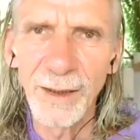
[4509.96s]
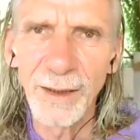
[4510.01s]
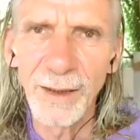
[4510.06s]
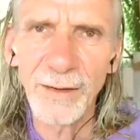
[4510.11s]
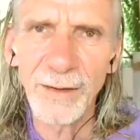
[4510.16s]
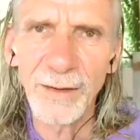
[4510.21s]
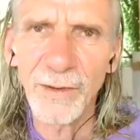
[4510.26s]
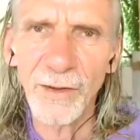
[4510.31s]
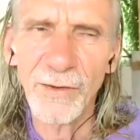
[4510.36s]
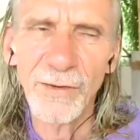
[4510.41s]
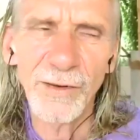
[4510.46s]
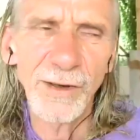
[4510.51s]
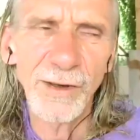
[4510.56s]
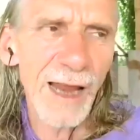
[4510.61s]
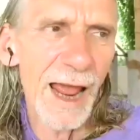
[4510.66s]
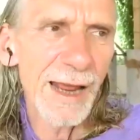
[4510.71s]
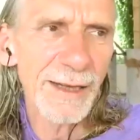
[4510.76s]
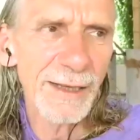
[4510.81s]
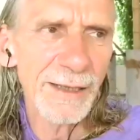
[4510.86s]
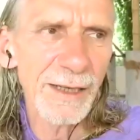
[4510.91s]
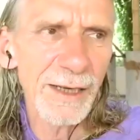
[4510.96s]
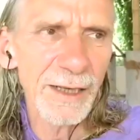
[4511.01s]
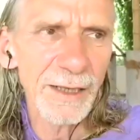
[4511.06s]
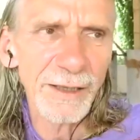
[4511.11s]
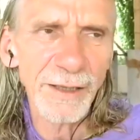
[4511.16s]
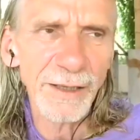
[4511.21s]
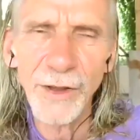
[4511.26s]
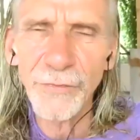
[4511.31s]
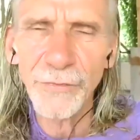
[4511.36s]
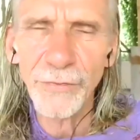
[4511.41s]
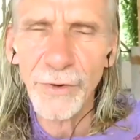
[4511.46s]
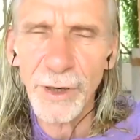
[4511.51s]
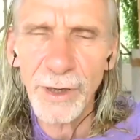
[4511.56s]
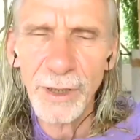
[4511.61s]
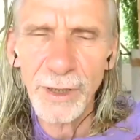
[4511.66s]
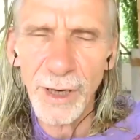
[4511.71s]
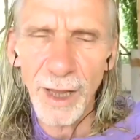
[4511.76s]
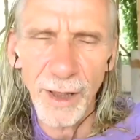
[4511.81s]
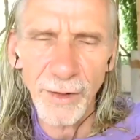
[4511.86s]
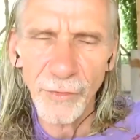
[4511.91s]
It's a slightly
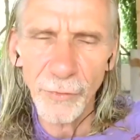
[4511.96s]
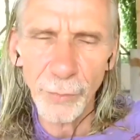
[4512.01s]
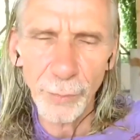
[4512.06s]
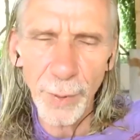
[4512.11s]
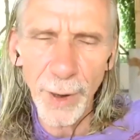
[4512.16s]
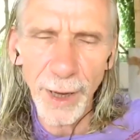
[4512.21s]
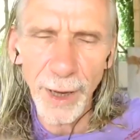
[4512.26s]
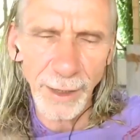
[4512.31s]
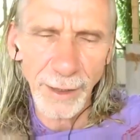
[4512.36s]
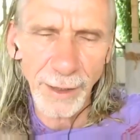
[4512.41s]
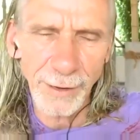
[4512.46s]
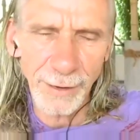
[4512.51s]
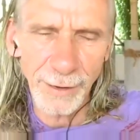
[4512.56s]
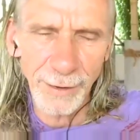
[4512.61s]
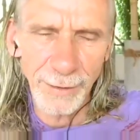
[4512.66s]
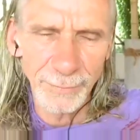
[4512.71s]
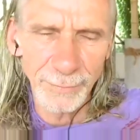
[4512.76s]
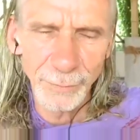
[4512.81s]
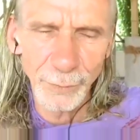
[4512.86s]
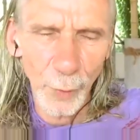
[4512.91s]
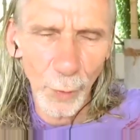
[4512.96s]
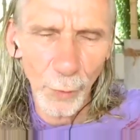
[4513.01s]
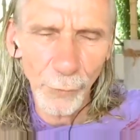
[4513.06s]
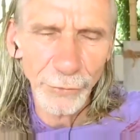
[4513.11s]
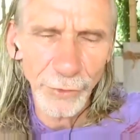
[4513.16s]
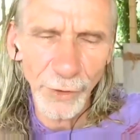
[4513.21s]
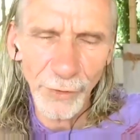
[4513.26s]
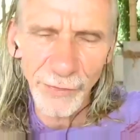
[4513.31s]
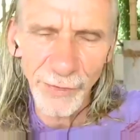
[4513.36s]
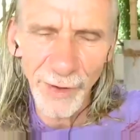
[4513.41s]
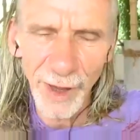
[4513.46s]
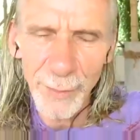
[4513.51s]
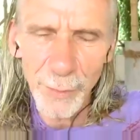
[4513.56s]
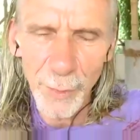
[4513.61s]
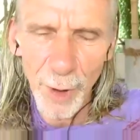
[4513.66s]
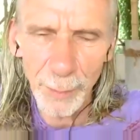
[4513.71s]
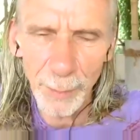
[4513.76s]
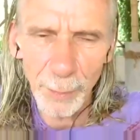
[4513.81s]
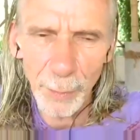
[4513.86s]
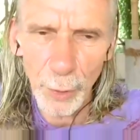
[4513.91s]
different aspect of the
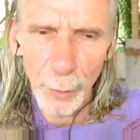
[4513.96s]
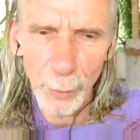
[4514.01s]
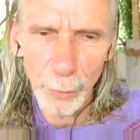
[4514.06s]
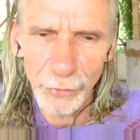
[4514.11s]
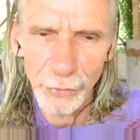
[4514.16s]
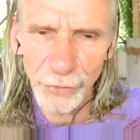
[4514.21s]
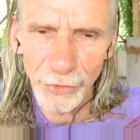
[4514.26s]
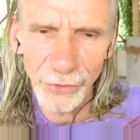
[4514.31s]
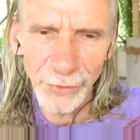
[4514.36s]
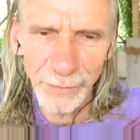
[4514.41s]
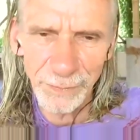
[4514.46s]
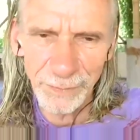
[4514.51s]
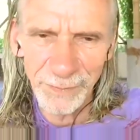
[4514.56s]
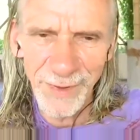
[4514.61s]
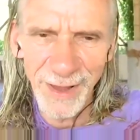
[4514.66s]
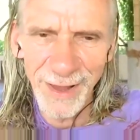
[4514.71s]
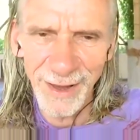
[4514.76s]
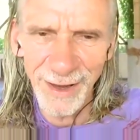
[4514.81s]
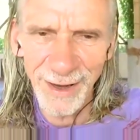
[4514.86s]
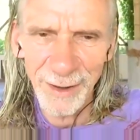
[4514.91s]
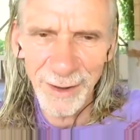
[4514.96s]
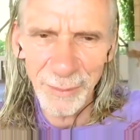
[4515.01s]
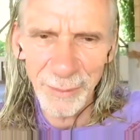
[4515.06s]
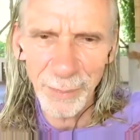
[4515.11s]
same approach. Yeah.